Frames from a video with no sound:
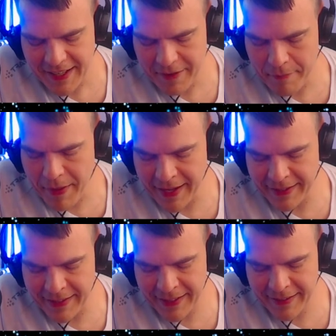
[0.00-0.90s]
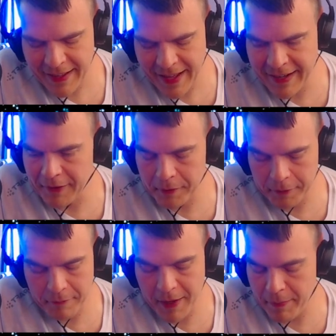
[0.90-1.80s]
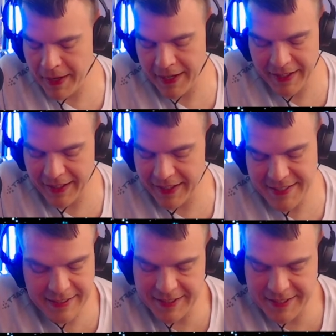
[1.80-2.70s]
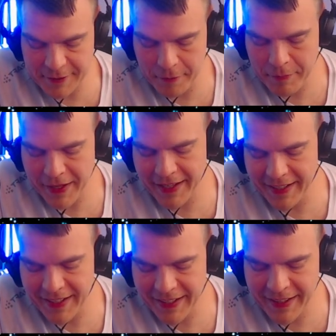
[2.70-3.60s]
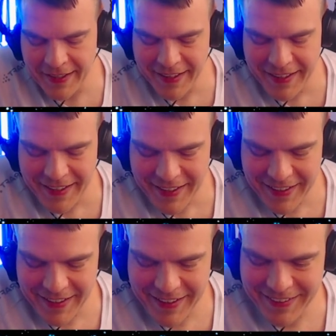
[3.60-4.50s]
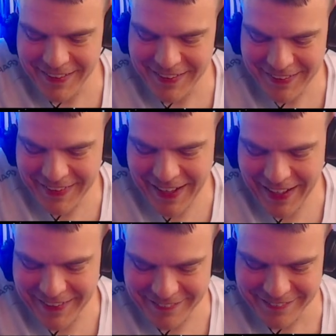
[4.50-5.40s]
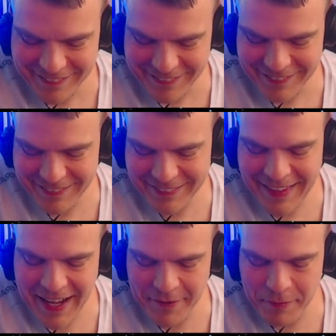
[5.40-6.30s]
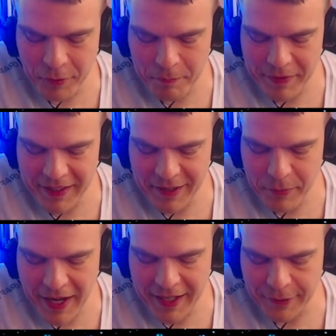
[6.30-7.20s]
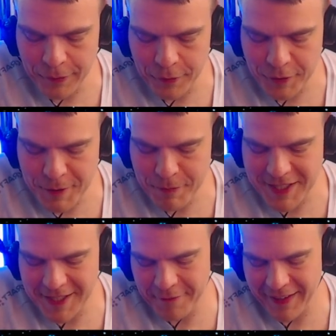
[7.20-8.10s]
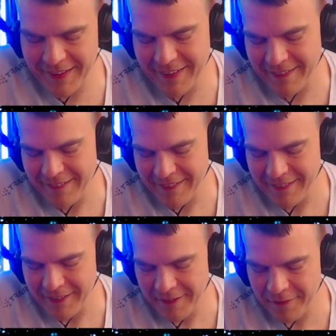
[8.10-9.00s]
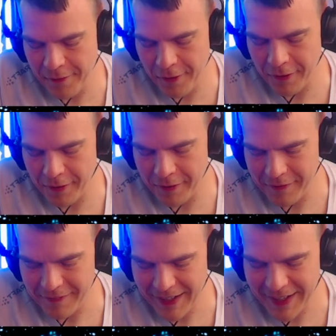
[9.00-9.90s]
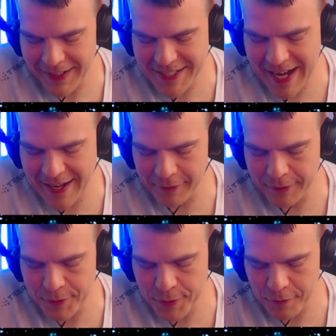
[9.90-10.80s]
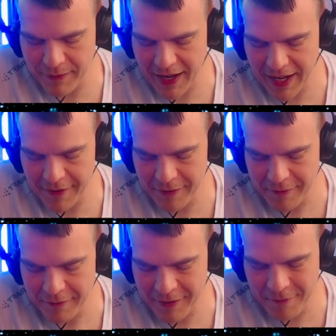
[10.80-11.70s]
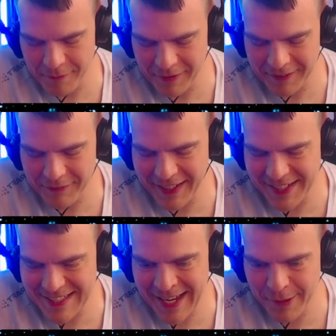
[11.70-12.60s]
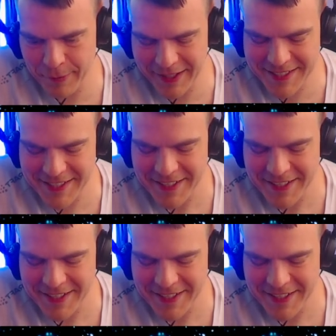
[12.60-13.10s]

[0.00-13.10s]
painting and a lot of my painting is digital painting, that would be way too specific for a channel to survive with Finnish language.